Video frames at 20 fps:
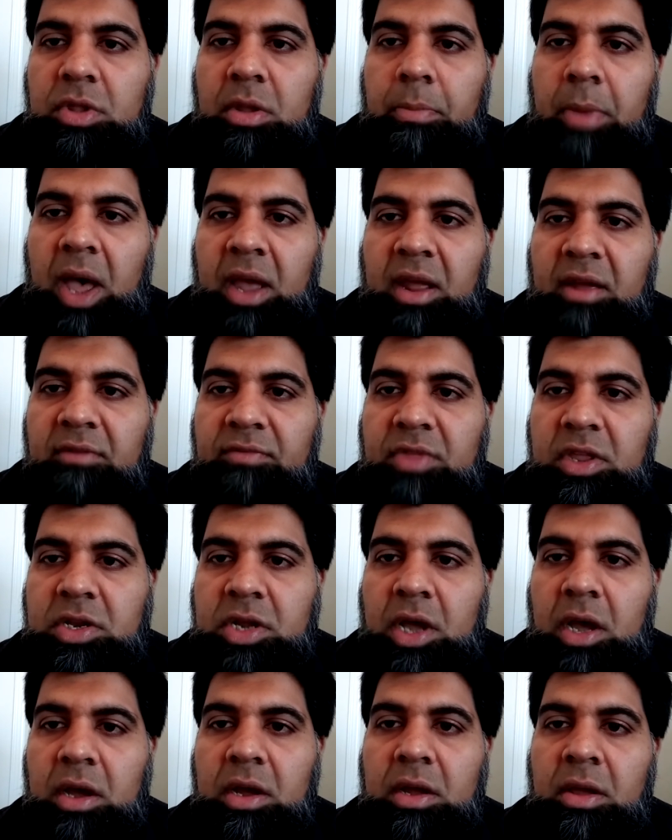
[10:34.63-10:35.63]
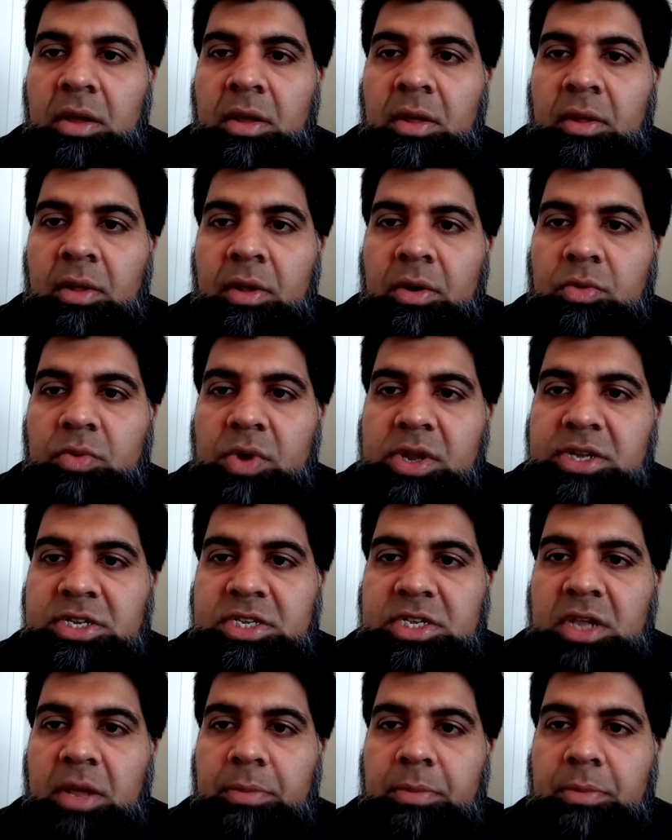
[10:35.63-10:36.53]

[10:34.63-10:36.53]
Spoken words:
The back of the tongue raises